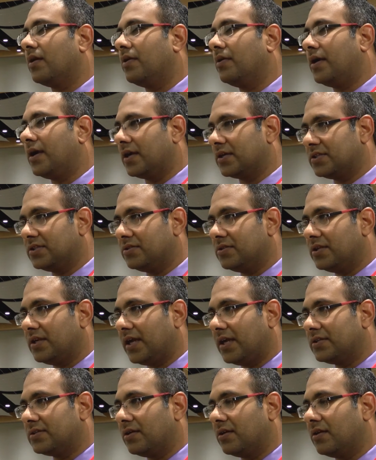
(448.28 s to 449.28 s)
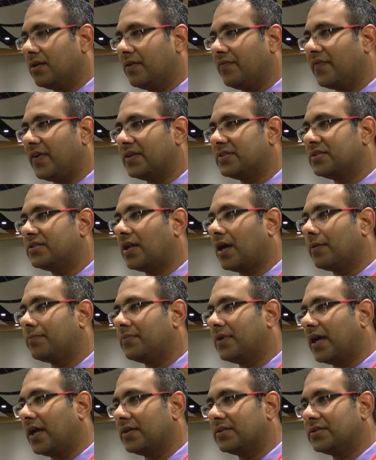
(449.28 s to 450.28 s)
Reduction in the if I stop
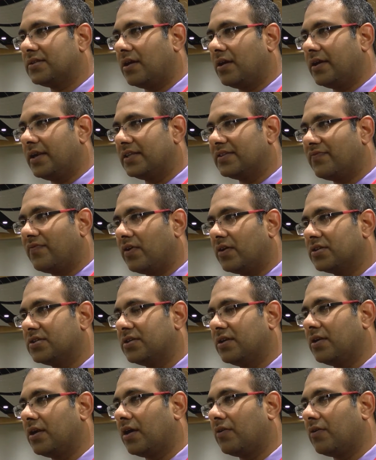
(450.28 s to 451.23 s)
diastolic dysfunction,